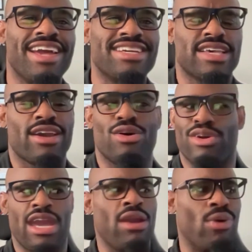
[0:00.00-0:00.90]
And it's like,
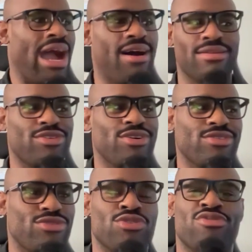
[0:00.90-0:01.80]
okay, wow,
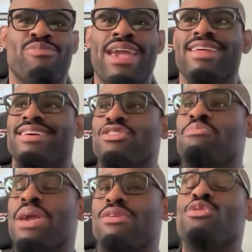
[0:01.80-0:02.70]
you've made it,
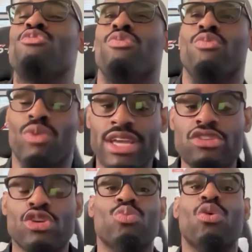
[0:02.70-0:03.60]
you've
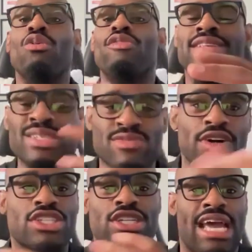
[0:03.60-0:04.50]
interwoven this
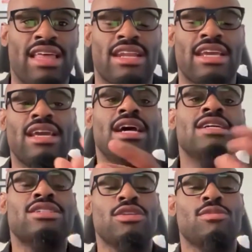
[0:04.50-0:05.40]
functionality
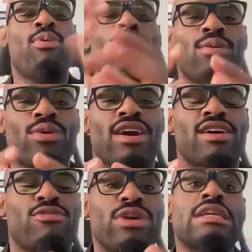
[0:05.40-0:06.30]
to the point where
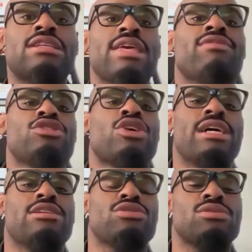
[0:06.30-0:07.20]
if we even
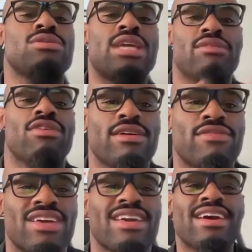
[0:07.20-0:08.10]
try to get rid
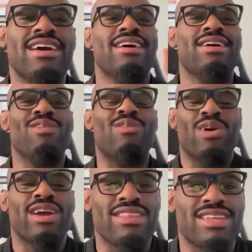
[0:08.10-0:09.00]
of it,
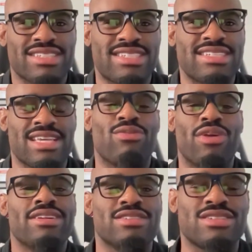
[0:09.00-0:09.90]
we're the system it
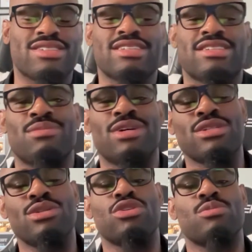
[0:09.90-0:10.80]
renders the system
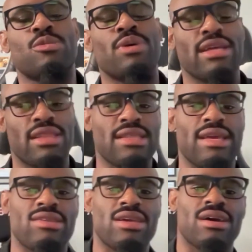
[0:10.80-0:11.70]
unusable. But I think
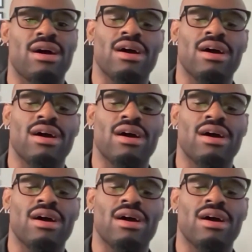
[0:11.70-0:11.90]
they did